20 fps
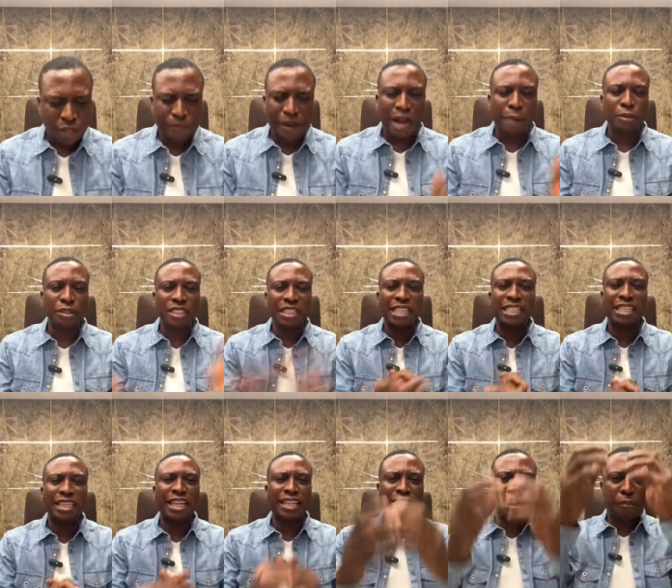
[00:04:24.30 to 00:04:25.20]
The Bible
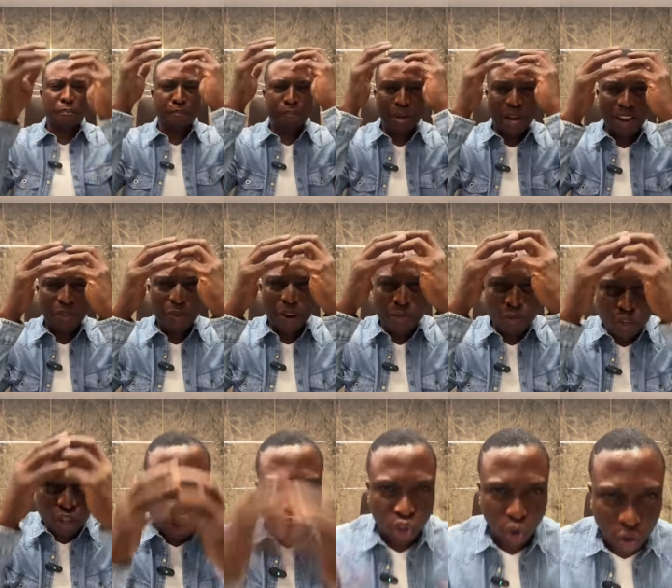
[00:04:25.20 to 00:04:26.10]
says, Let the
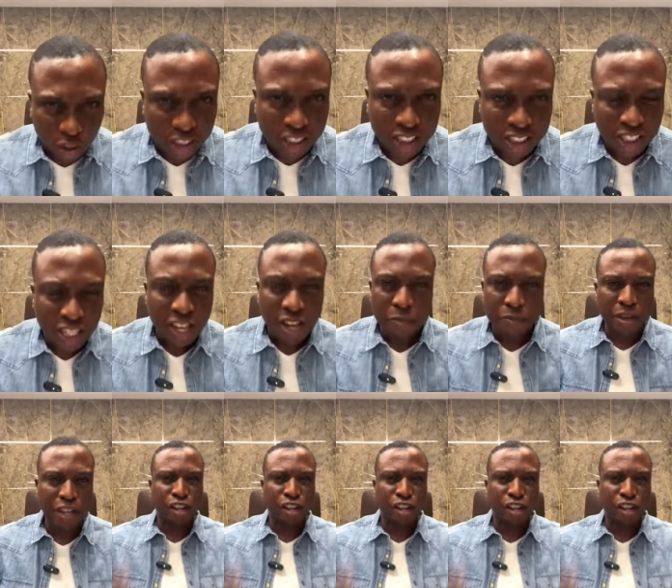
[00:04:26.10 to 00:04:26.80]
barren rejoice,